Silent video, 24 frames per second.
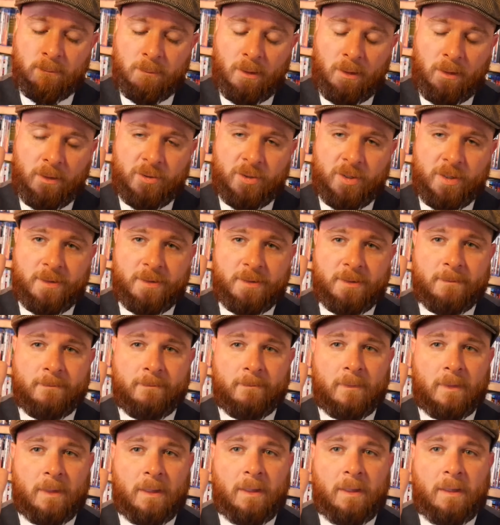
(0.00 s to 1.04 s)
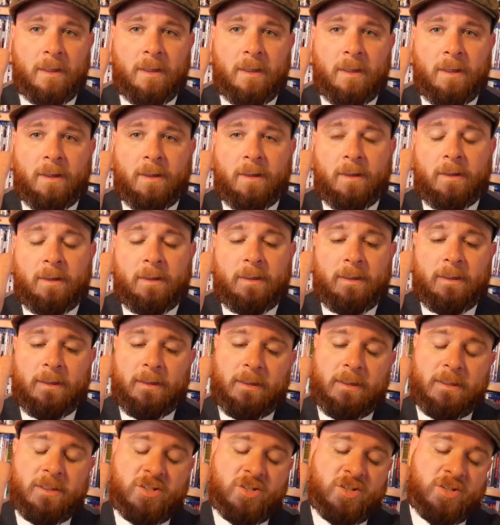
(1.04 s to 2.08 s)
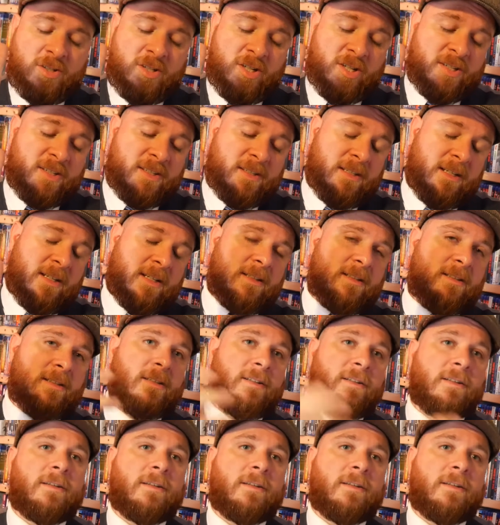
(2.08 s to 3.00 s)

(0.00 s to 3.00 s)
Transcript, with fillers: apologize. It's just that